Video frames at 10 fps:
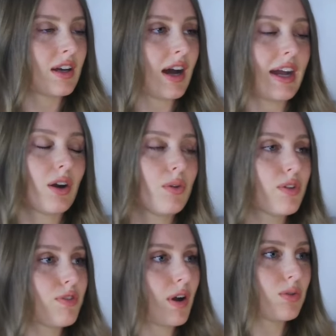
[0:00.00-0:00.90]
I had always
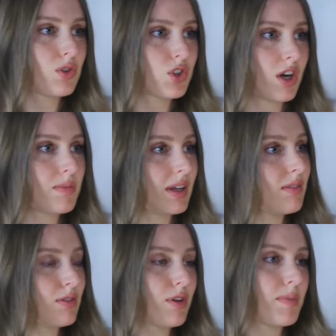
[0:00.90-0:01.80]
found you charming,
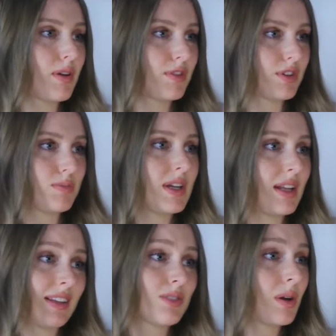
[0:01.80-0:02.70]
even from our first meeting.
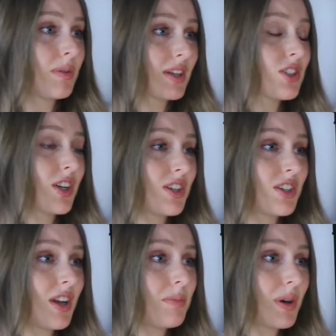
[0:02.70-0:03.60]
That's why we exchanged
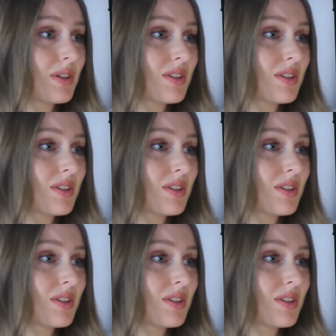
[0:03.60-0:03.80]
numbers.